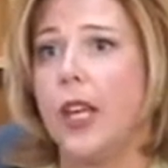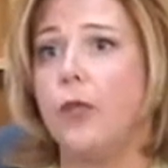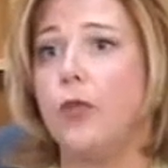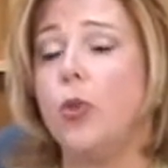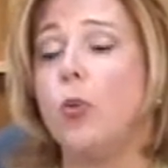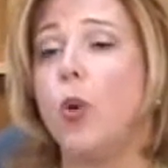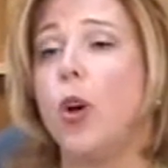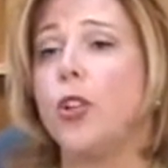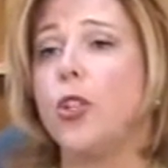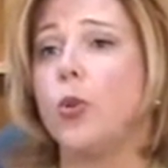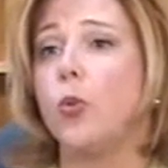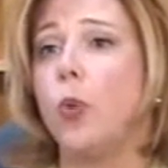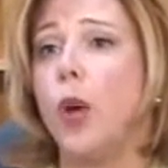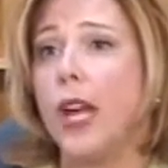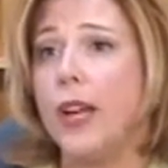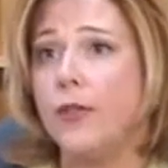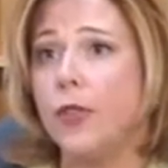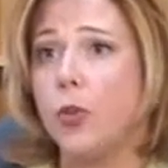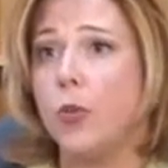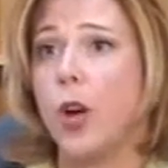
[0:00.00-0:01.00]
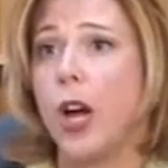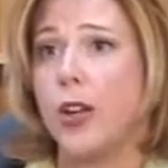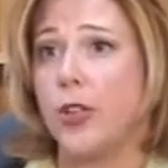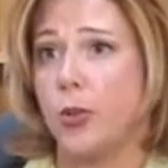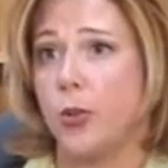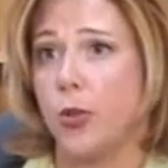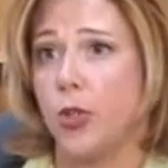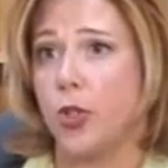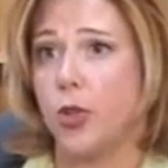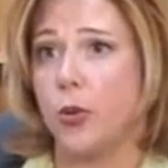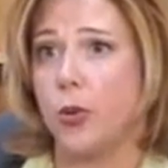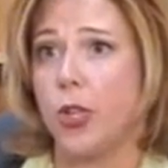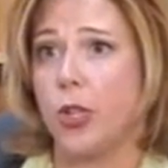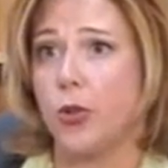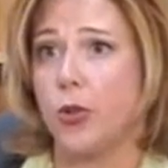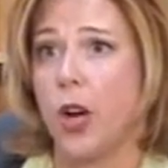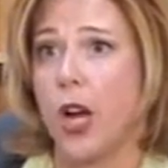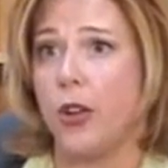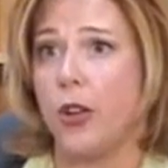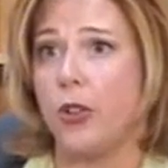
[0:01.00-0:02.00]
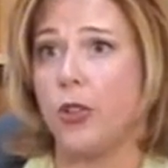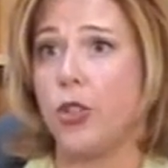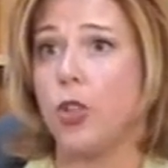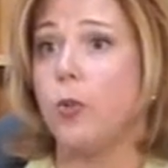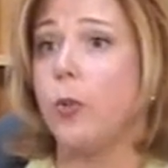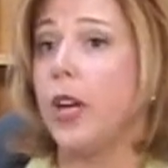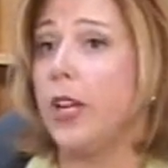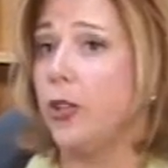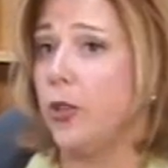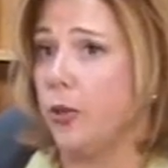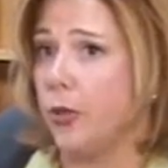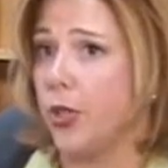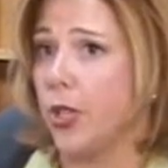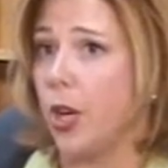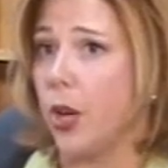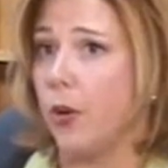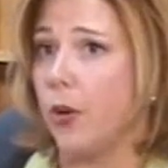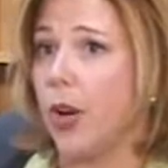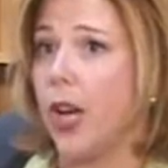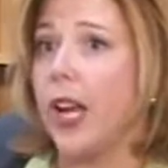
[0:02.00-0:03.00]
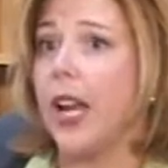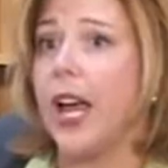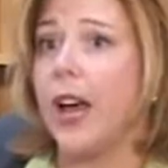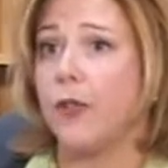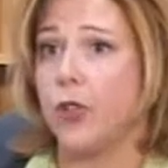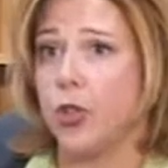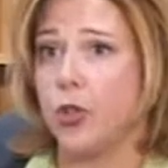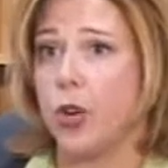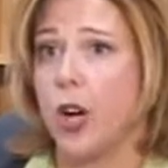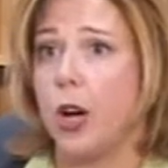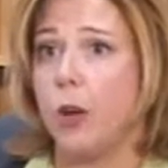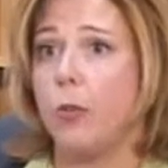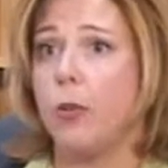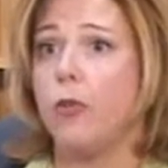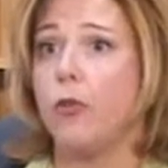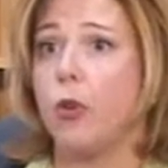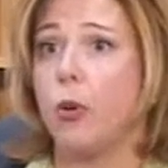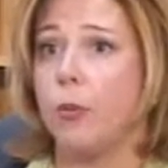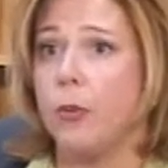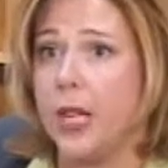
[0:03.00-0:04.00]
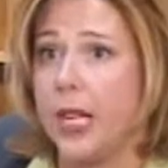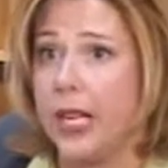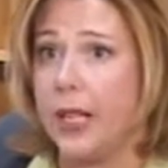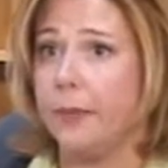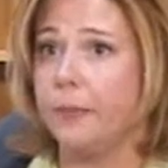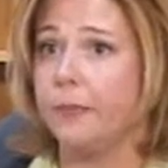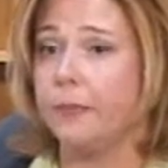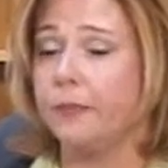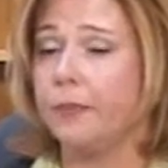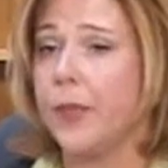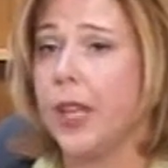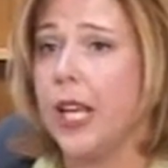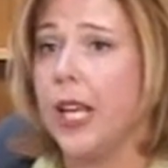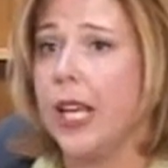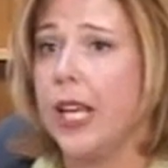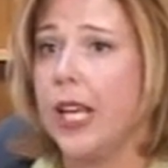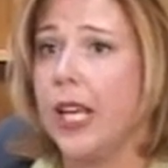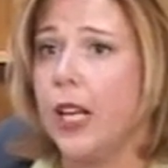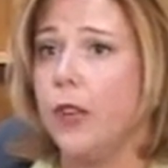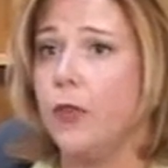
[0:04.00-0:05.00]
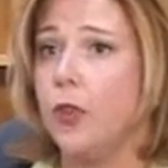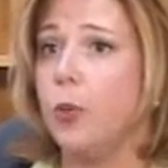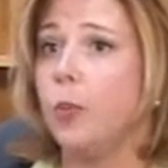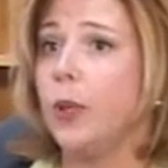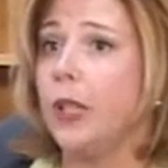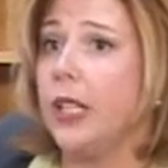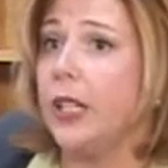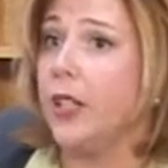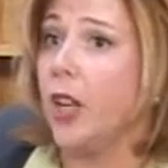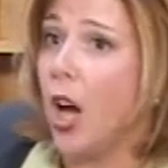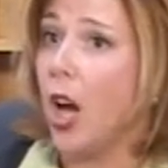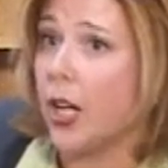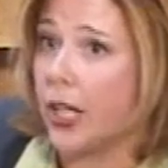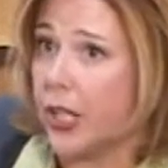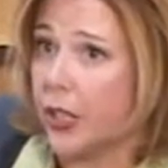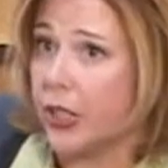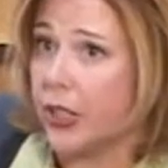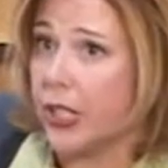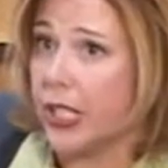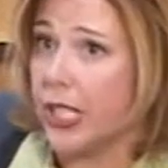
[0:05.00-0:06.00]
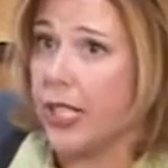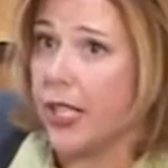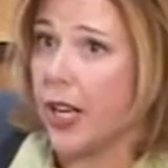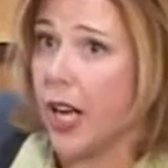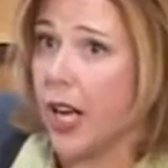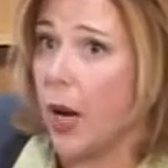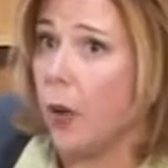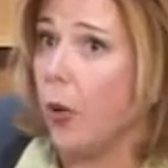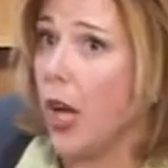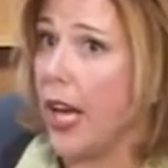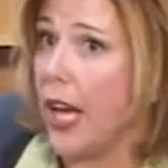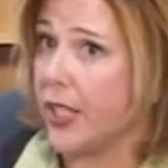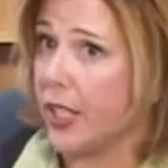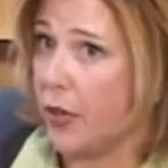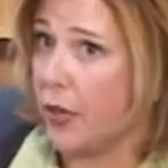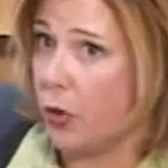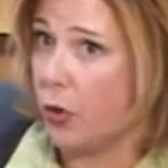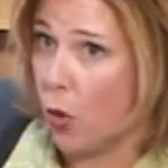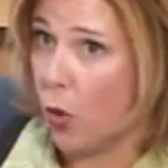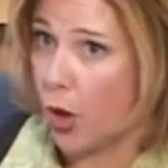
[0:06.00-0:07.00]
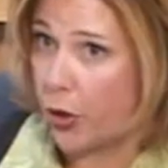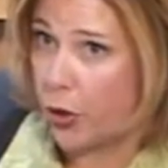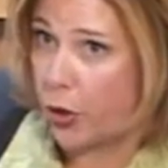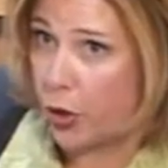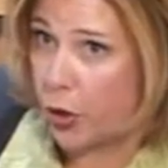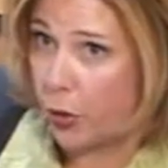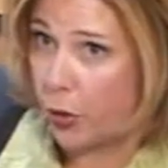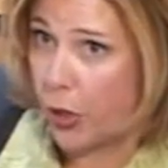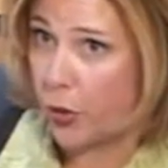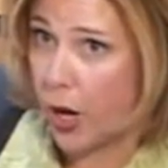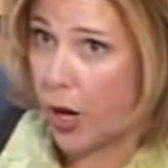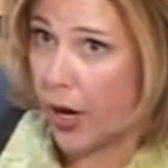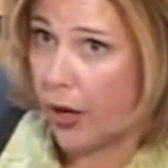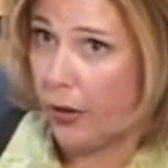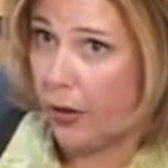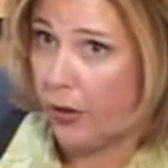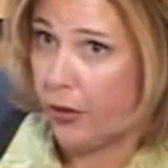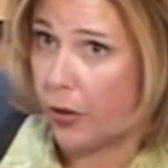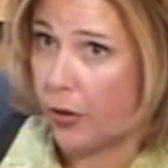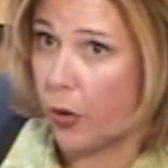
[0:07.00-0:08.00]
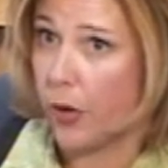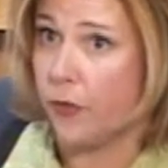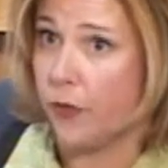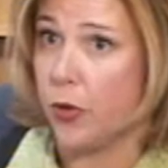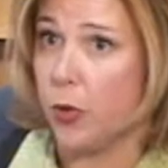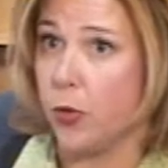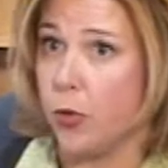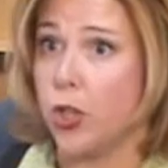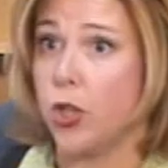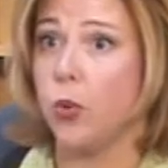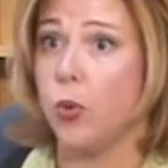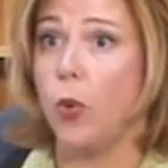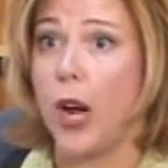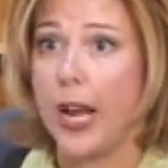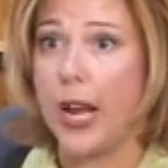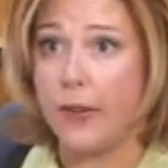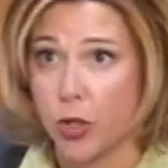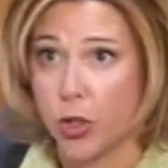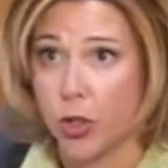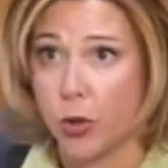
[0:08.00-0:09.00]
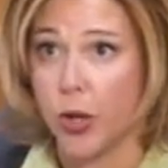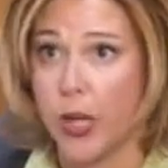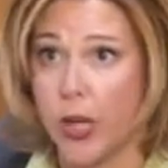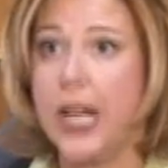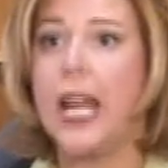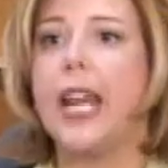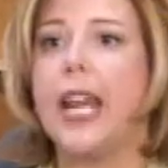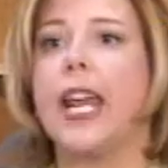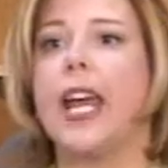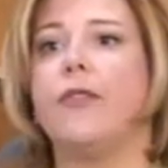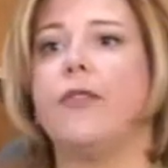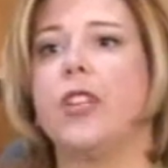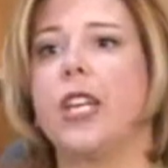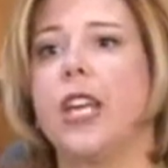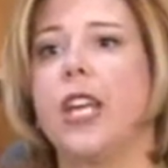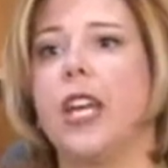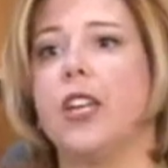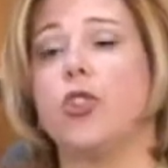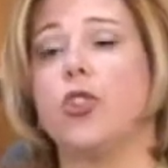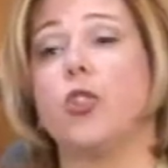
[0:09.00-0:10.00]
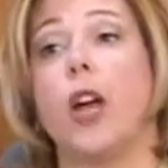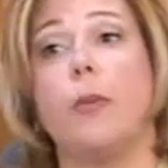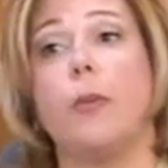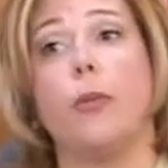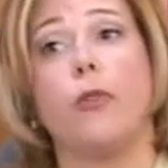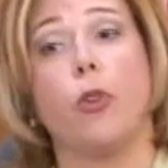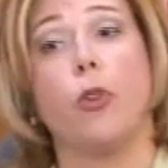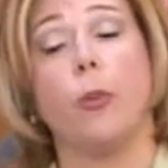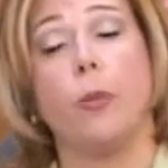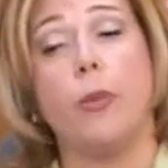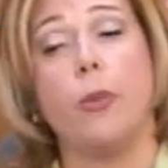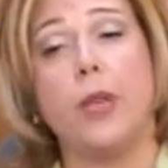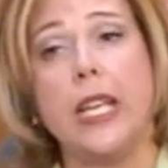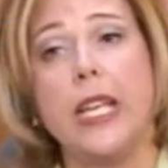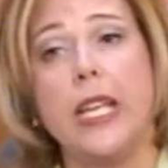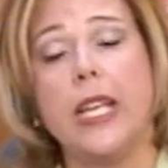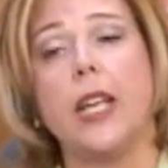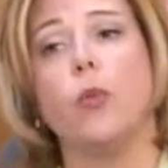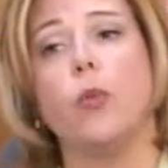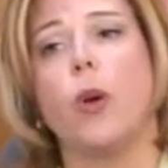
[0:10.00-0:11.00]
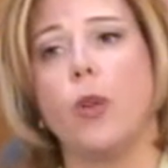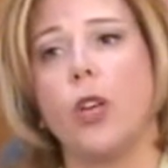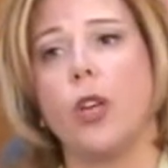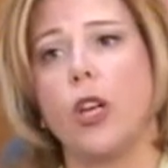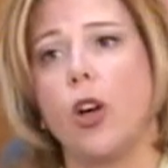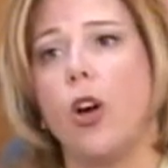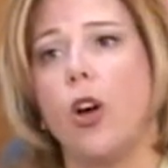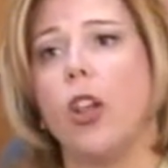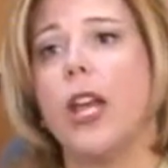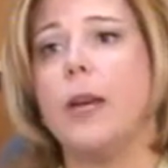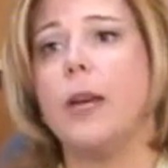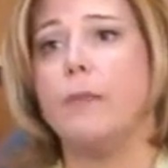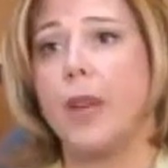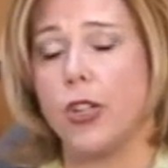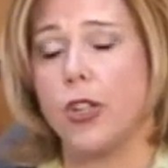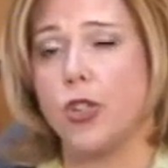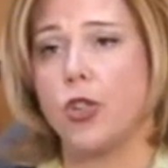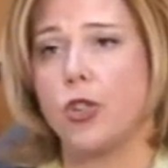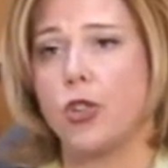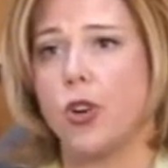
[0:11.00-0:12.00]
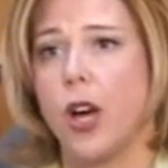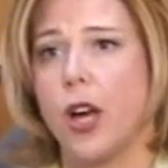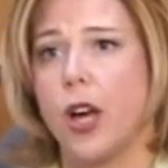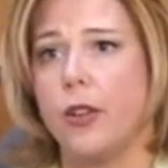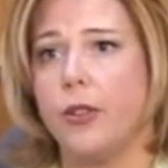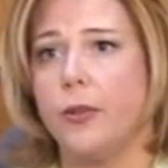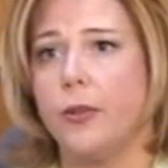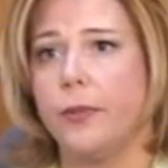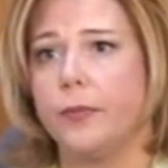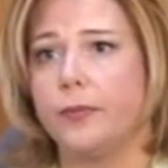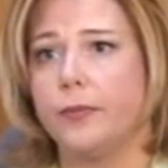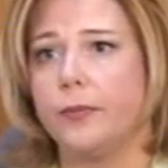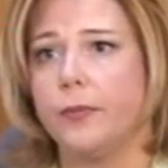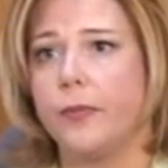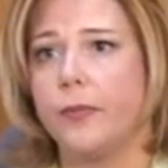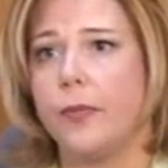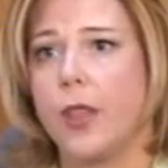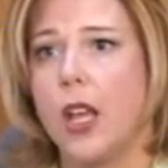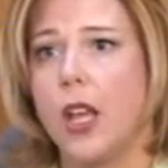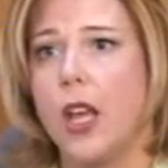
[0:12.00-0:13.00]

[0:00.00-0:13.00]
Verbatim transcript: If you want to waive the right to a jury trial, you may do so and have a trial before me. If you plead not guilty, I will ask if you want a jury trial or if you wish to waive a jury and have the case tried before me in what we call a bench trial.